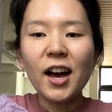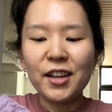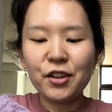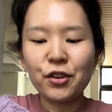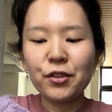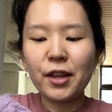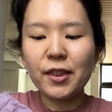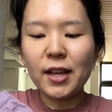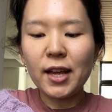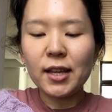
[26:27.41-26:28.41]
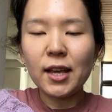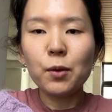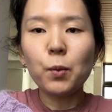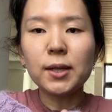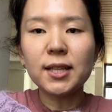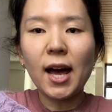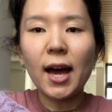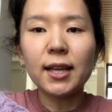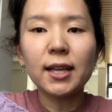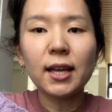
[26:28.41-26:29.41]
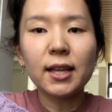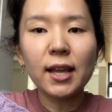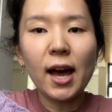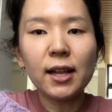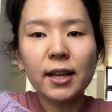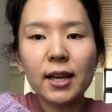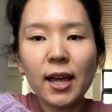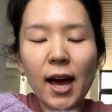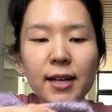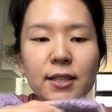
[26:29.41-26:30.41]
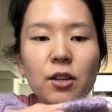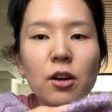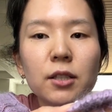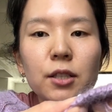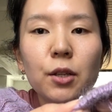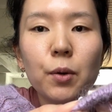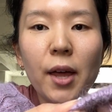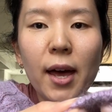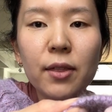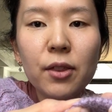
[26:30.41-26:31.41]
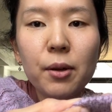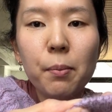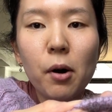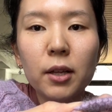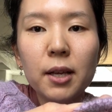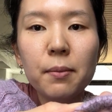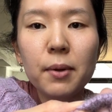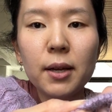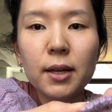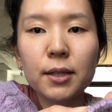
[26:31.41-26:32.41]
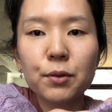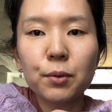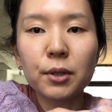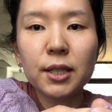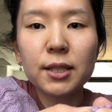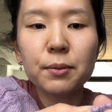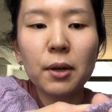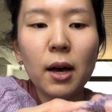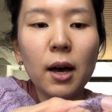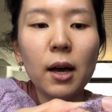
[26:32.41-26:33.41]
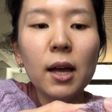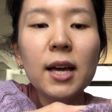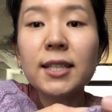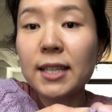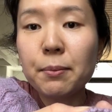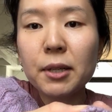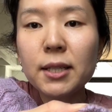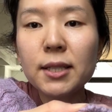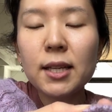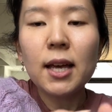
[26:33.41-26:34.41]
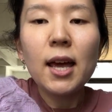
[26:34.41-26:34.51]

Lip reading: Another thing that I did was that I did an Italian cast on so that the bottom is really seamless.